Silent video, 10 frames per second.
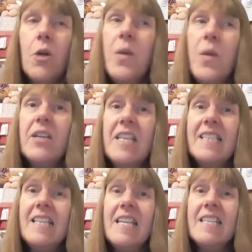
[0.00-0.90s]
we could
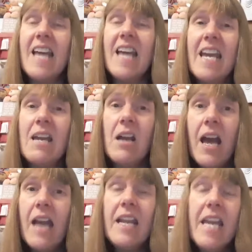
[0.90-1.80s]
easily say
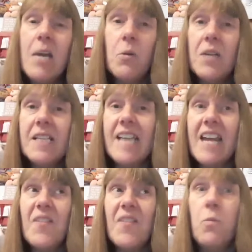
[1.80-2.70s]
and equally
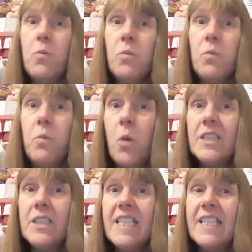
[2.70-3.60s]
say the
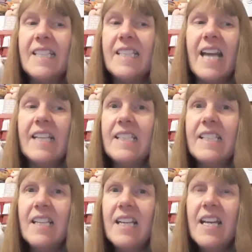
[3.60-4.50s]
wanting sex
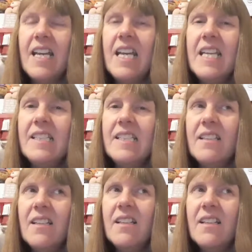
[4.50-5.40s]
is
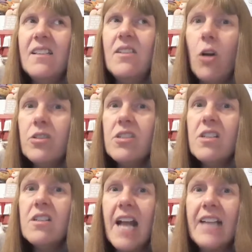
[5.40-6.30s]
not
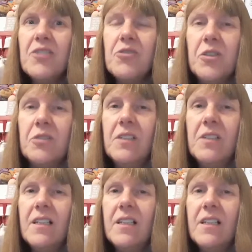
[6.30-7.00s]
natural.